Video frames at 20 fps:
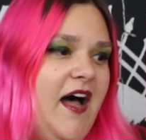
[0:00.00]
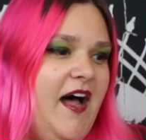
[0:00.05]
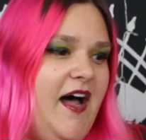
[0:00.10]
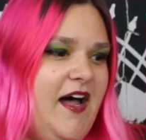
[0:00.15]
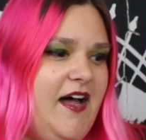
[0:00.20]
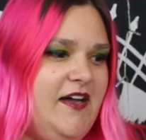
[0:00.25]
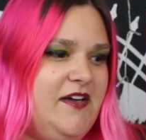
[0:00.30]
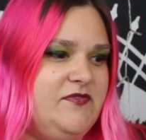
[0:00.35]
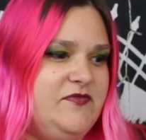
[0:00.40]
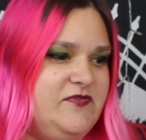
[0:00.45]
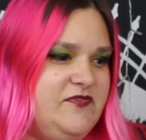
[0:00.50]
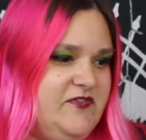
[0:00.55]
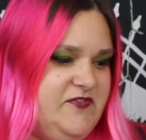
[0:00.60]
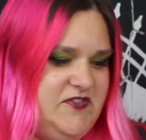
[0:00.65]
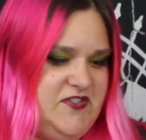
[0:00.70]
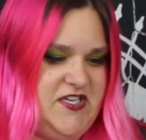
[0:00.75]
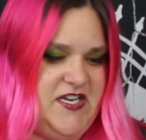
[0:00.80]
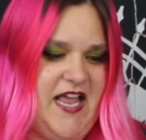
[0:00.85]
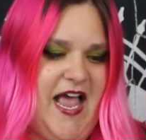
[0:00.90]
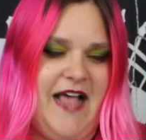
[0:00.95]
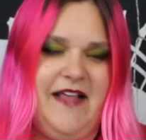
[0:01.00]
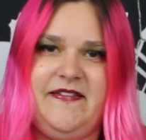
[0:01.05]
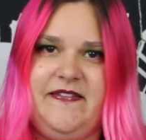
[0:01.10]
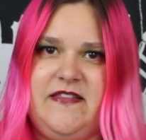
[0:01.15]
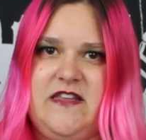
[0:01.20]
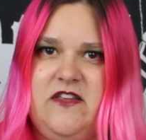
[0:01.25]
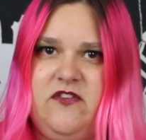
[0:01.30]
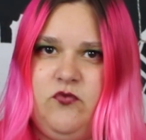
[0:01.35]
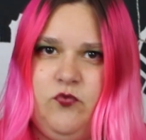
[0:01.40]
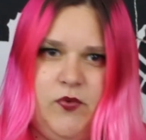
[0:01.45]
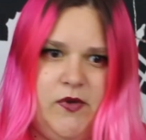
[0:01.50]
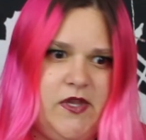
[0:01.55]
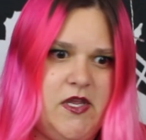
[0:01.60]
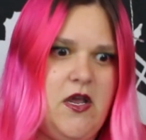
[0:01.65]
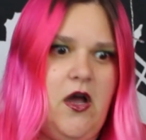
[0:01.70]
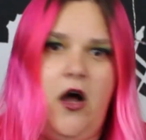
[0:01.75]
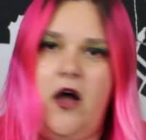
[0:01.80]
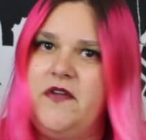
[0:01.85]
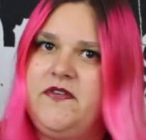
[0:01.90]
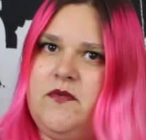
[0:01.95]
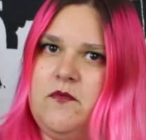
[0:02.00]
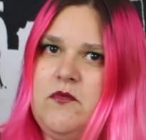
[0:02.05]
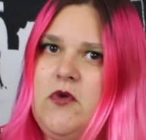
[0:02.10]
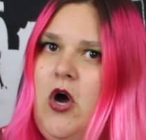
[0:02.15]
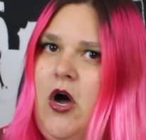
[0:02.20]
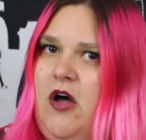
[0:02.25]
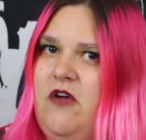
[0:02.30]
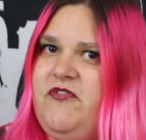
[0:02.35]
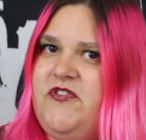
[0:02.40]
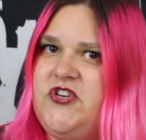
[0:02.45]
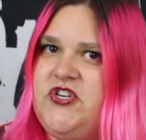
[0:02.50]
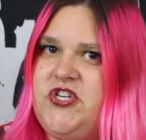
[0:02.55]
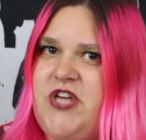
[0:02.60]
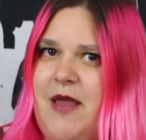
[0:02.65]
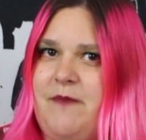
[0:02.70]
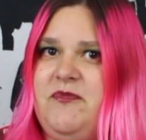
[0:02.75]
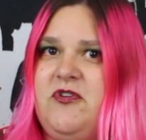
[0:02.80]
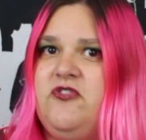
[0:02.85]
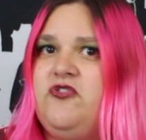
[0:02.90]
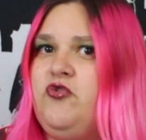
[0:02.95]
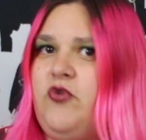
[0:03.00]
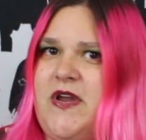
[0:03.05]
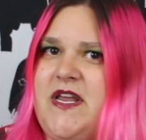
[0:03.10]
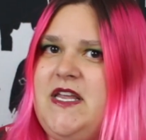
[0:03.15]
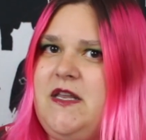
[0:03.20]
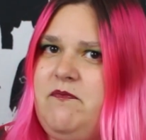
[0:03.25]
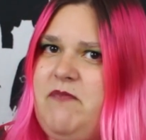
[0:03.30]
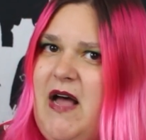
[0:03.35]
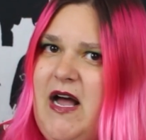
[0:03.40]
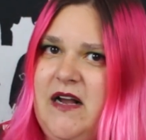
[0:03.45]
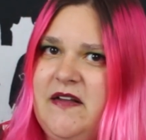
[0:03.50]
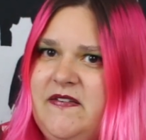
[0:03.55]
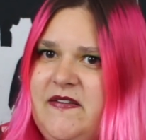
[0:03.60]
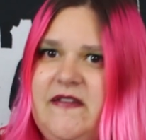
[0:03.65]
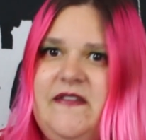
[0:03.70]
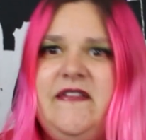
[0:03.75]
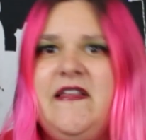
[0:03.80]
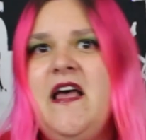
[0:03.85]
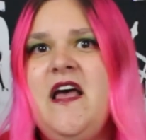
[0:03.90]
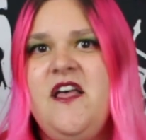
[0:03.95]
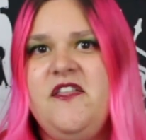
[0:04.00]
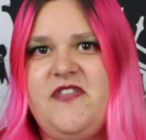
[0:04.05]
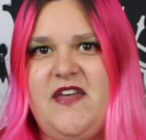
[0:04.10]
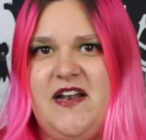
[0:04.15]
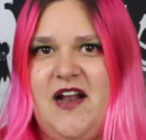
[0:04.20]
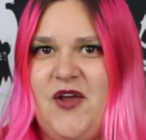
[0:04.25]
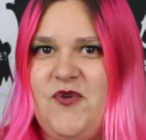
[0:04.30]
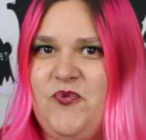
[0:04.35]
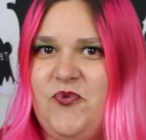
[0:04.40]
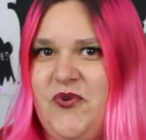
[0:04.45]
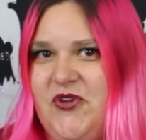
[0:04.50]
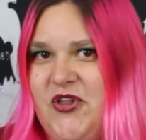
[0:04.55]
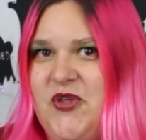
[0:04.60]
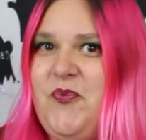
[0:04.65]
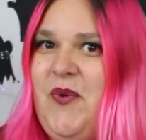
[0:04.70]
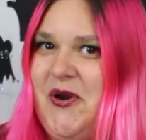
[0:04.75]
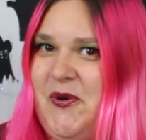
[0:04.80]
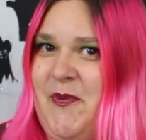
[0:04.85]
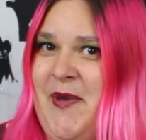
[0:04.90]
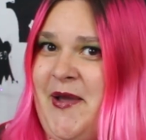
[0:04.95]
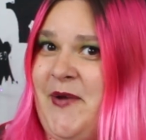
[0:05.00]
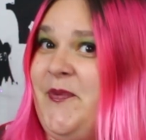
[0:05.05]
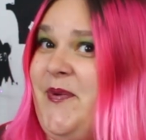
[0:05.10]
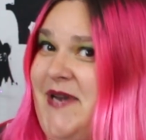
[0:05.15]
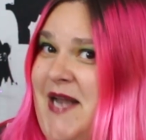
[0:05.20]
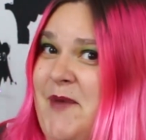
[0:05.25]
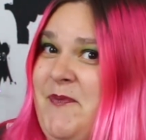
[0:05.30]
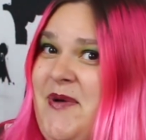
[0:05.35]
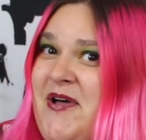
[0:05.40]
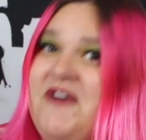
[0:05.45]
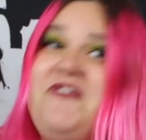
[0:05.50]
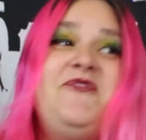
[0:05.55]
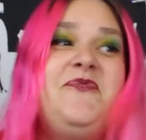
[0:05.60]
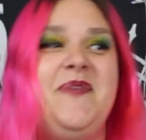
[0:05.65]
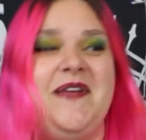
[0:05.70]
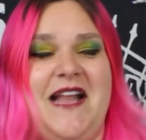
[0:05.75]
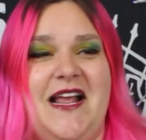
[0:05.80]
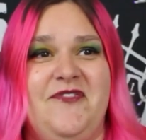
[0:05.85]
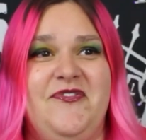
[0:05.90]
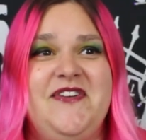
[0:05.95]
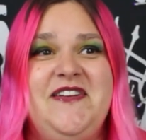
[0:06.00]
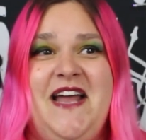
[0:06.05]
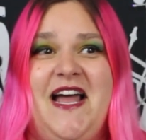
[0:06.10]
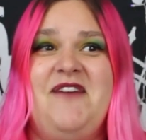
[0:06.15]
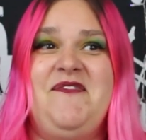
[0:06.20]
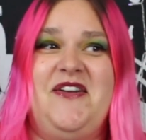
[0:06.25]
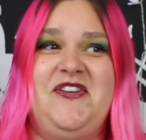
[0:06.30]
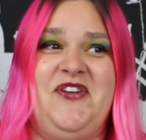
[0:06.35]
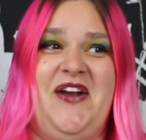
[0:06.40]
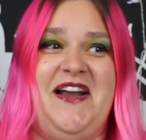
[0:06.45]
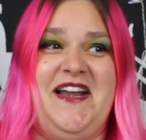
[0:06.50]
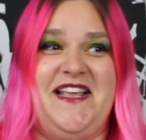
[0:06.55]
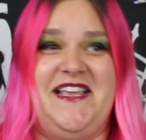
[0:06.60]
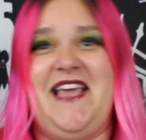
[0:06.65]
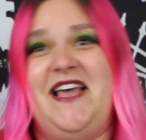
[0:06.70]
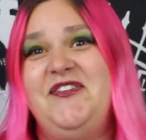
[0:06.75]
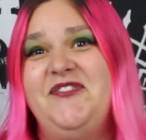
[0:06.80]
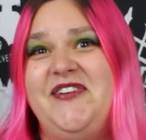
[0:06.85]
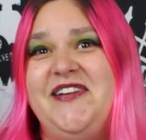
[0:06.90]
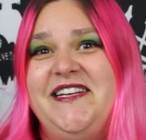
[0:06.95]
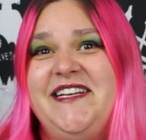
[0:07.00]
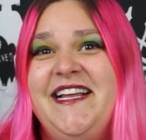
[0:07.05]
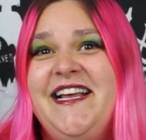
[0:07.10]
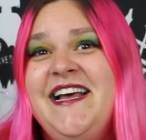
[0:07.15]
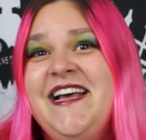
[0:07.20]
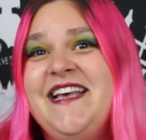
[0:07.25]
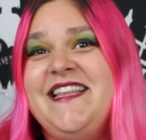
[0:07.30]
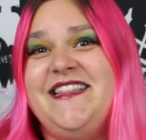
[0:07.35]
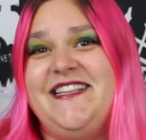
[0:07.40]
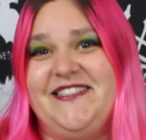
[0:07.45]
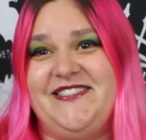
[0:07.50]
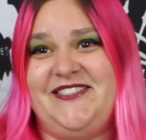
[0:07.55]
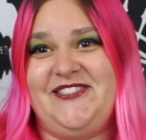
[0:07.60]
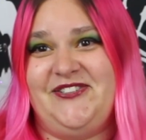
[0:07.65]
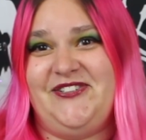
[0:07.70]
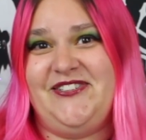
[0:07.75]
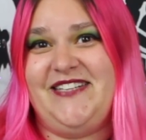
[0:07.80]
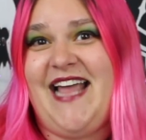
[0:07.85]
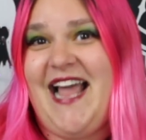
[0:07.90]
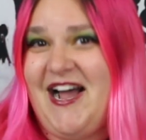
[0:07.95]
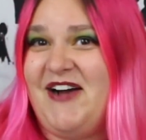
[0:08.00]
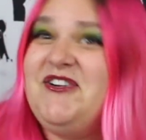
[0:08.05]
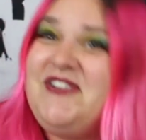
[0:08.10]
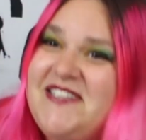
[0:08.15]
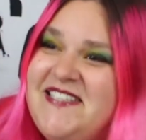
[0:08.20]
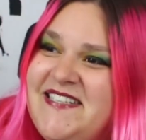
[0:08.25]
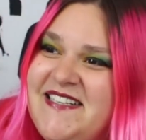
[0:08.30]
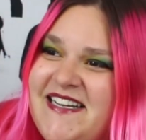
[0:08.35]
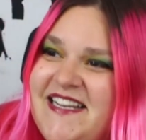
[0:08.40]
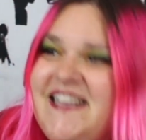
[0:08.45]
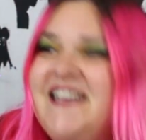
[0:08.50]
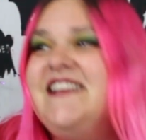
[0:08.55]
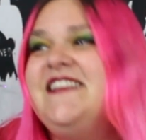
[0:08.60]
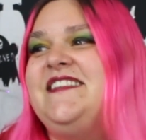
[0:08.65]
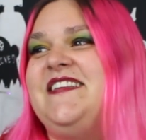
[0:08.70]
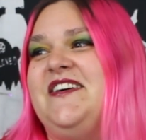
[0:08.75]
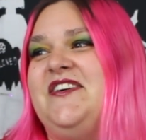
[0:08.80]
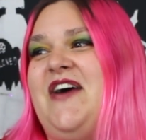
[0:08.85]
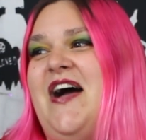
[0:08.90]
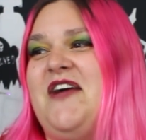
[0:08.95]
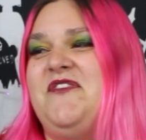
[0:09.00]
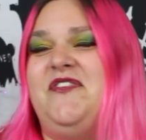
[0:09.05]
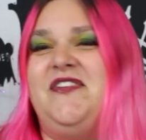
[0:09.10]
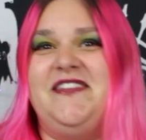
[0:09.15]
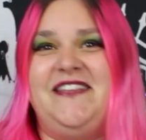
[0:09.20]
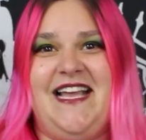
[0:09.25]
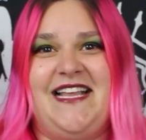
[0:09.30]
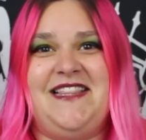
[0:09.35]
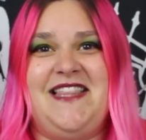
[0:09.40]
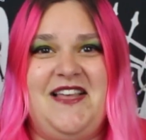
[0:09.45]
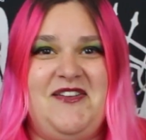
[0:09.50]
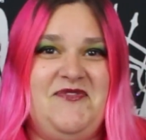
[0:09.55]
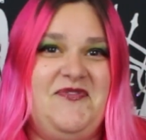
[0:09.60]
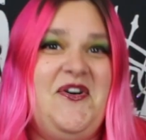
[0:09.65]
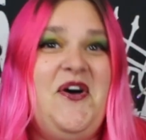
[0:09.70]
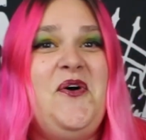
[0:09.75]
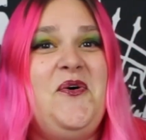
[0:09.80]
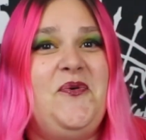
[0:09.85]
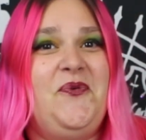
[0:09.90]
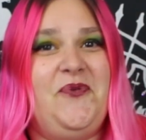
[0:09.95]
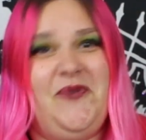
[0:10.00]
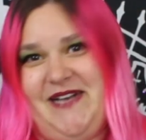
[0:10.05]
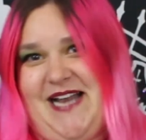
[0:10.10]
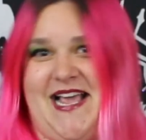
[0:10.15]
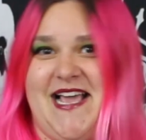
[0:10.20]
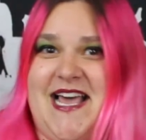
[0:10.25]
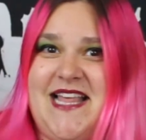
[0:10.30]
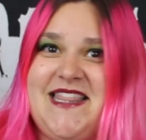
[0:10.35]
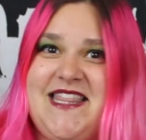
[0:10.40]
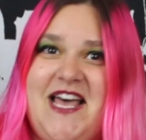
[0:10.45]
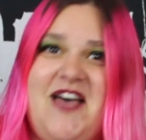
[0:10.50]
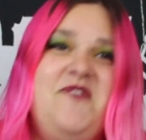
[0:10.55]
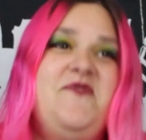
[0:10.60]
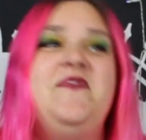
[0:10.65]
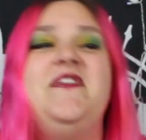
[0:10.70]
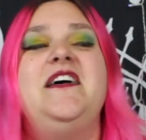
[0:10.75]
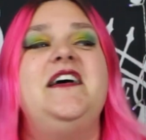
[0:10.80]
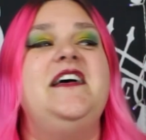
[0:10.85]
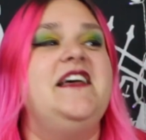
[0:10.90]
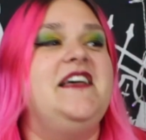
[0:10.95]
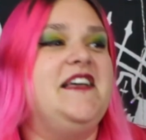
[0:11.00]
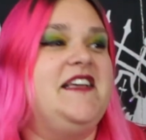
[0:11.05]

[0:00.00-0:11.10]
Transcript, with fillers: Um, she has these really awesome coffin shaped trinket boxes that I really want to pick one up of, but every time I try to get one, they're sold out. So I will get them when I get them.